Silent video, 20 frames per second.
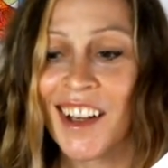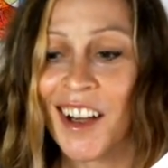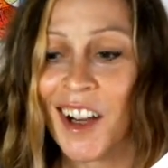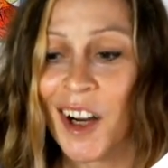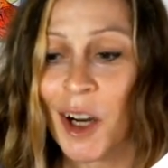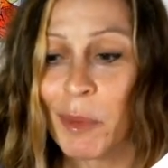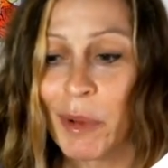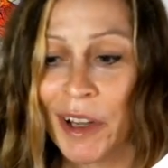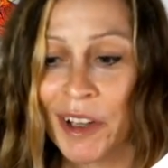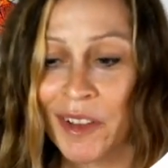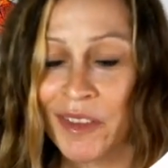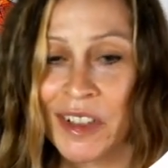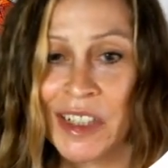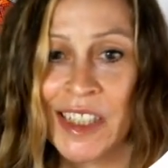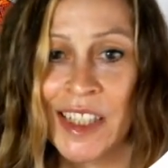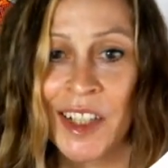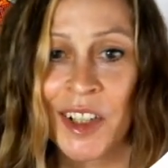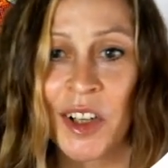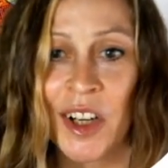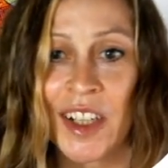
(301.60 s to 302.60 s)
Our
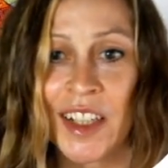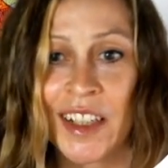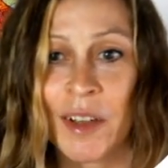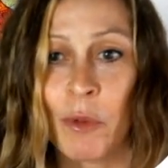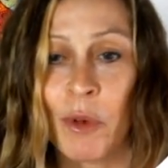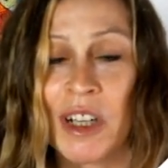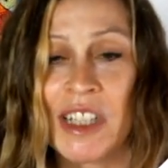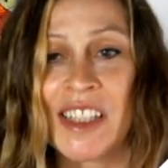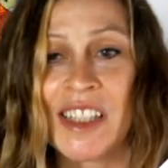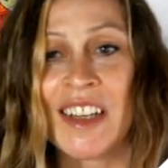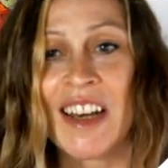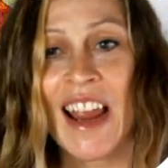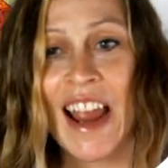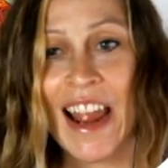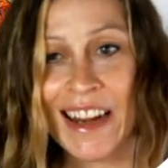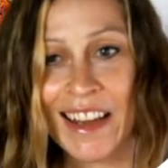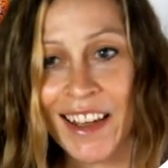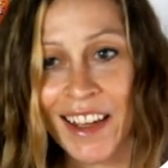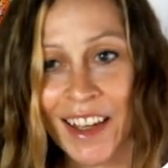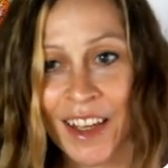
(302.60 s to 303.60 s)
biodiversity credit works in
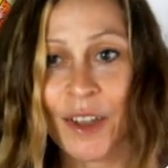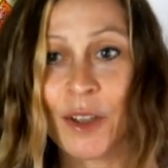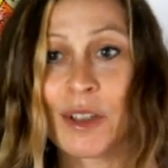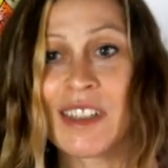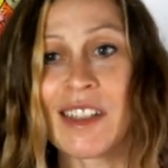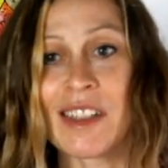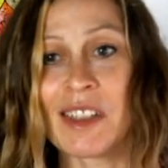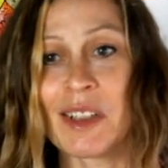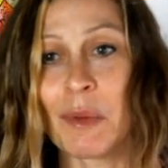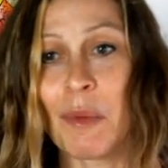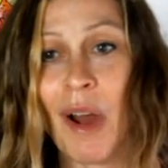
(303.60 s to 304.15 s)
any ecosystem